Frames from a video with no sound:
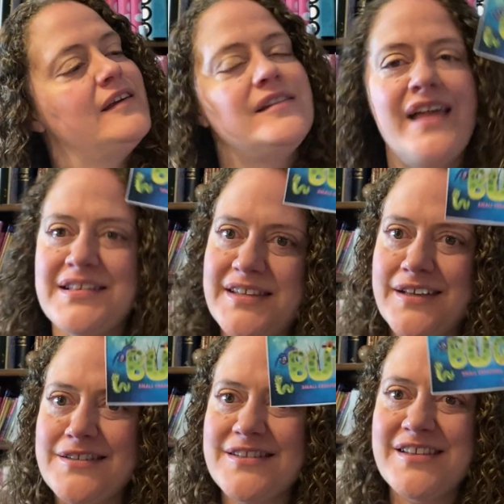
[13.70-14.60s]

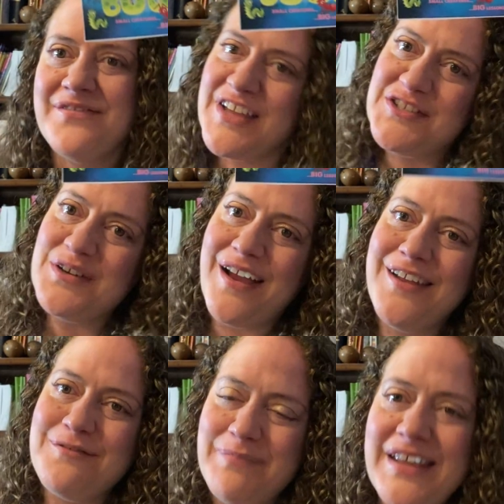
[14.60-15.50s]
lessons. That's
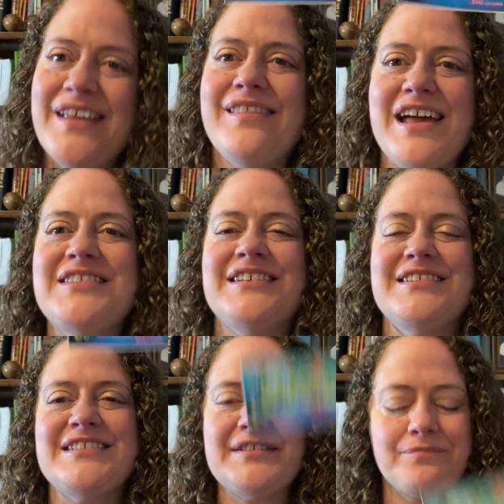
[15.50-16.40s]
right, big
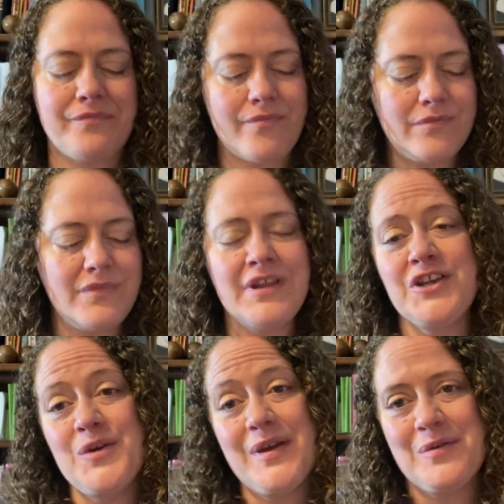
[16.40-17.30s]
lessons.
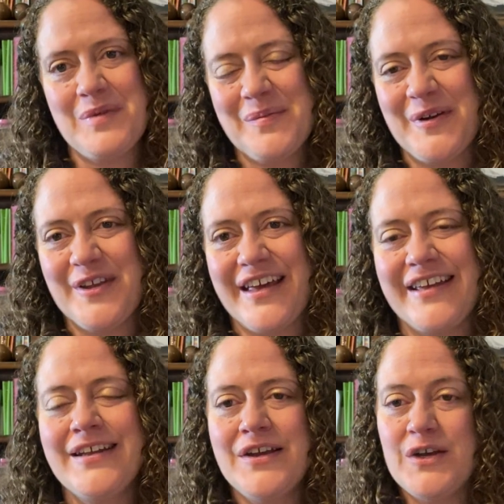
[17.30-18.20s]
You may remember
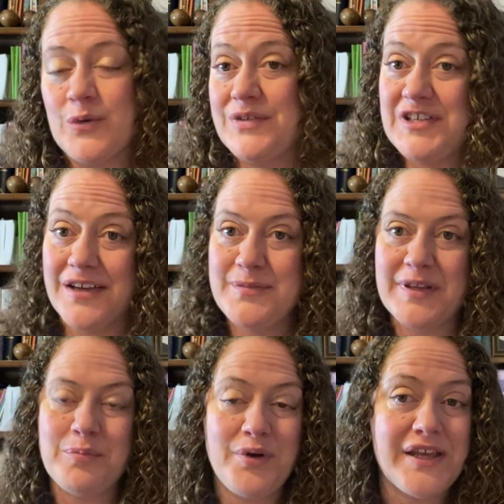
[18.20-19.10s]
that we've talked about
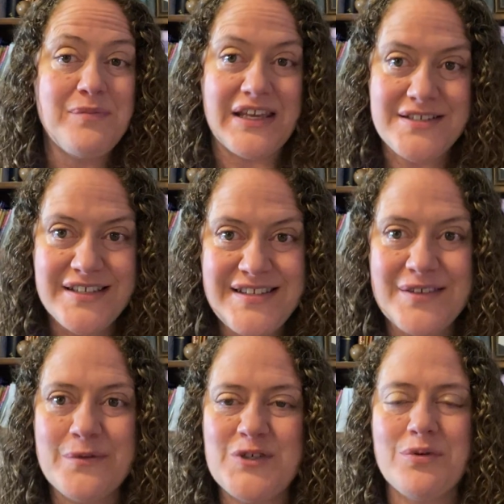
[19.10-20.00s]
the praying mantis,
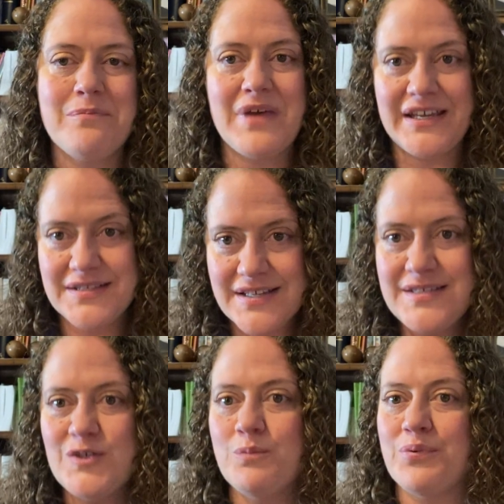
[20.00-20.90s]
which reminds us
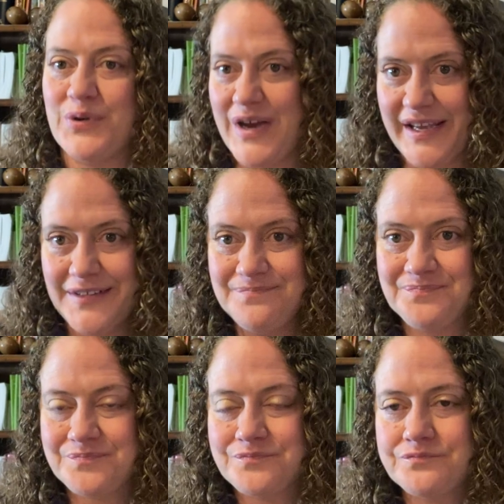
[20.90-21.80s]
to pray,
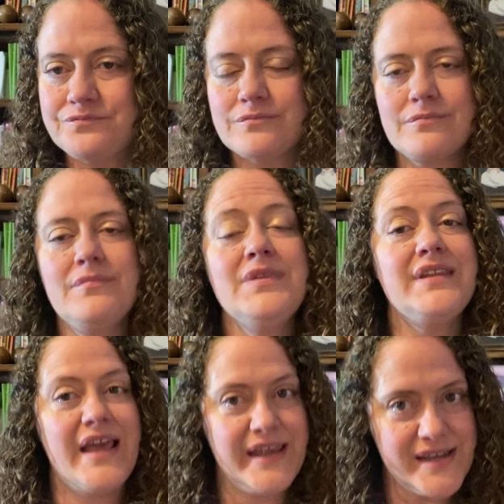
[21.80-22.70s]

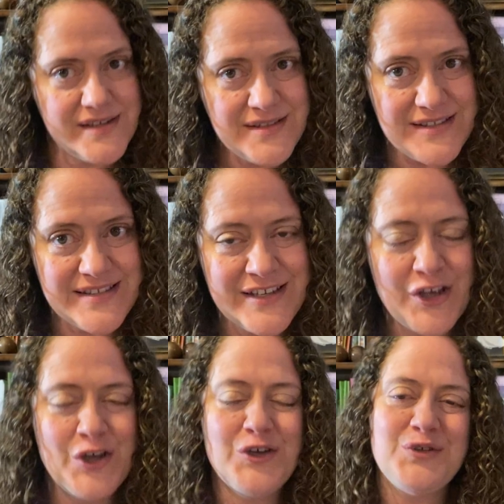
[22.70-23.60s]
ants,
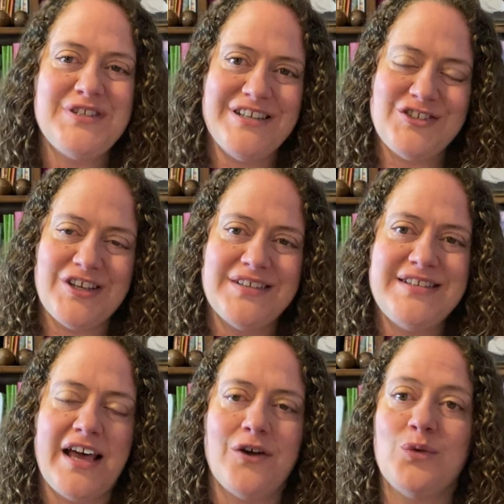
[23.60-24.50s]
who teach us
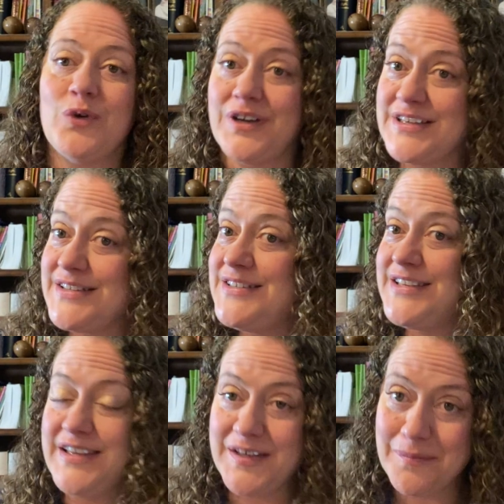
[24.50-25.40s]
how to work as a
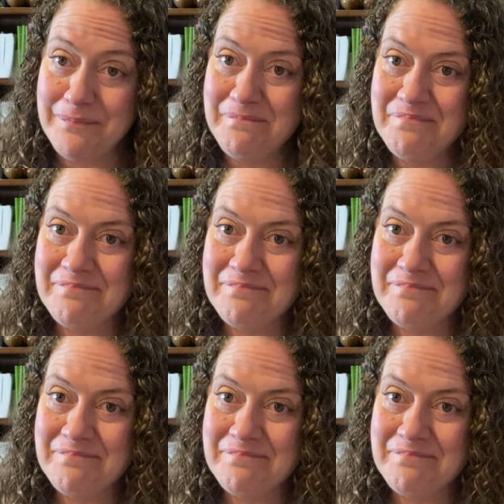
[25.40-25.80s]
team,